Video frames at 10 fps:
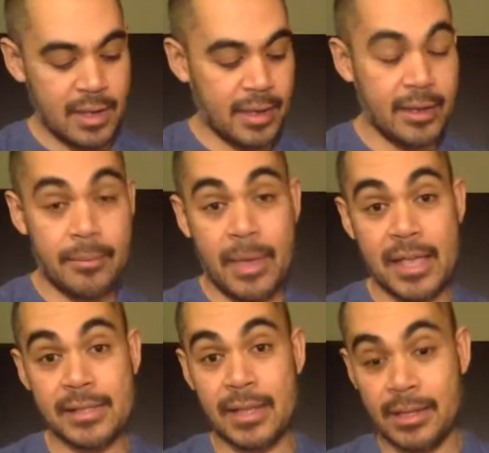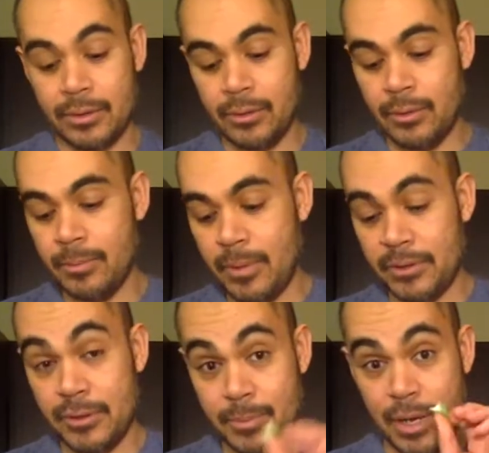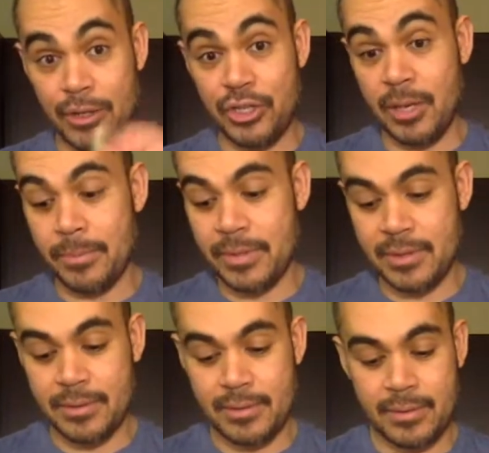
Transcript: eat them as like little Brussels sprout chips.